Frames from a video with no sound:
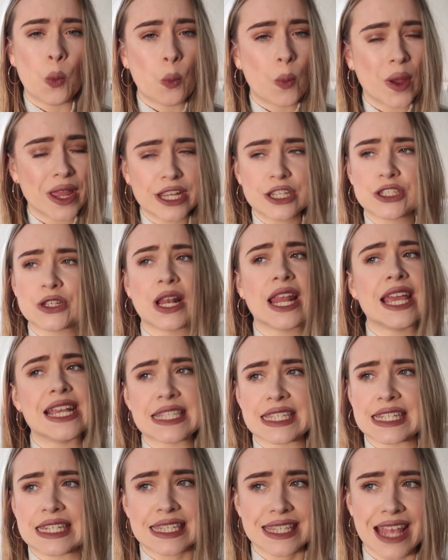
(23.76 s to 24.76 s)
way too
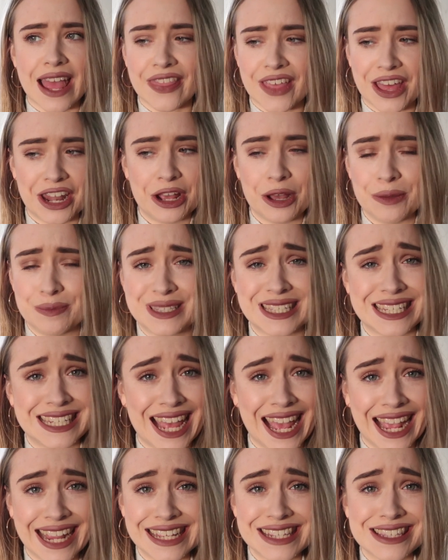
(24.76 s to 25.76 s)
lazy to set that up
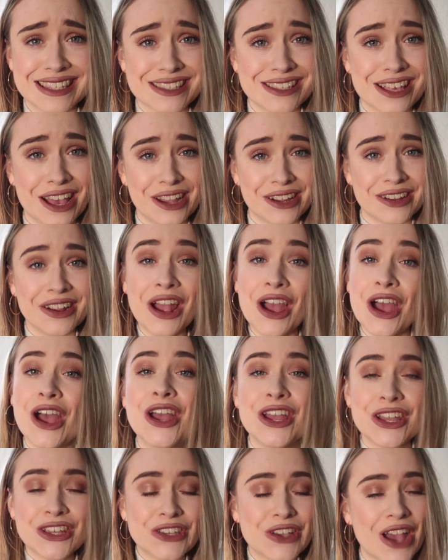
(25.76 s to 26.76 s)
today, so
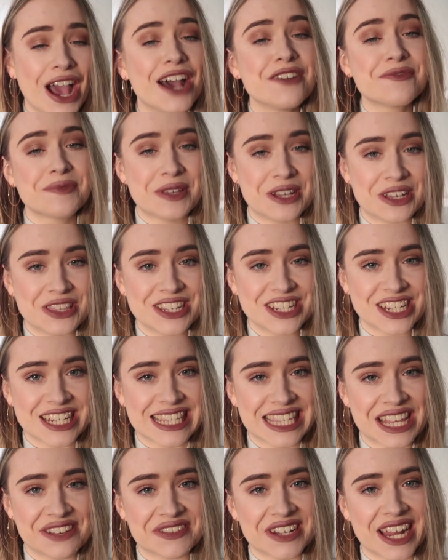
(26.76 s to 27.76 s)
you have me on the
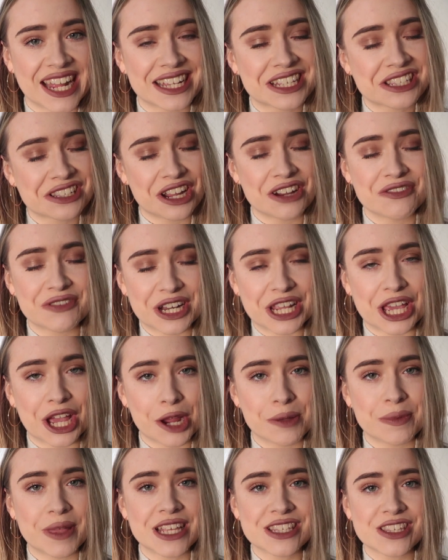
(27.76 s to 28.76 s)
G7X. So I really
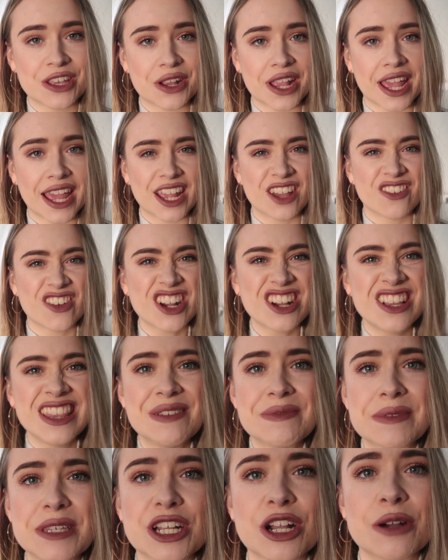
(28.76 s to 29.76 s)
hope that's okay. Have I got
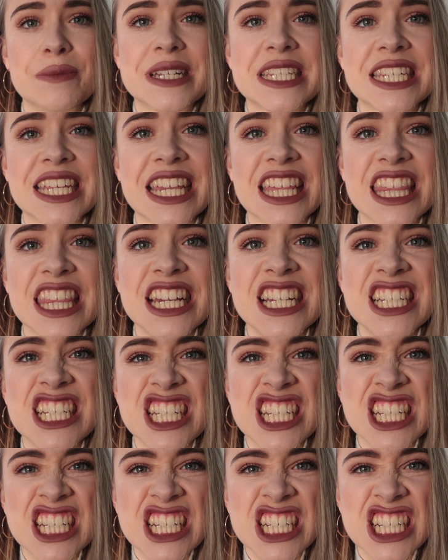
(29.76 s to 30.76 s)
lipstick on my teeth?
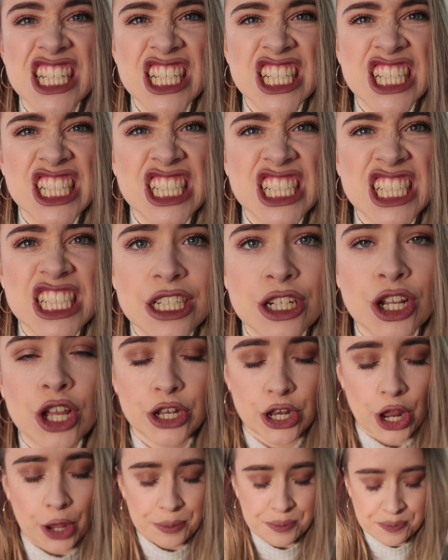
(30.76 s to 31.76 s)

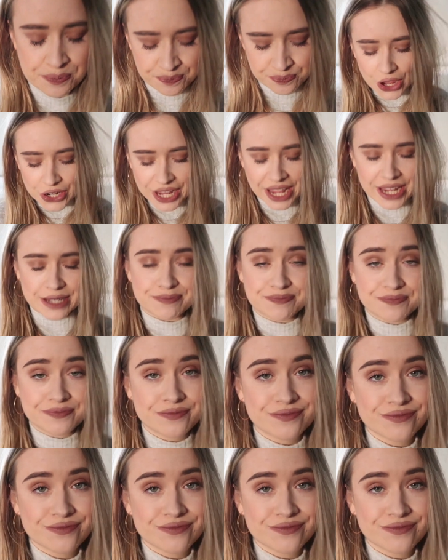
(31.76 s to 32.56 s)
No. Okay,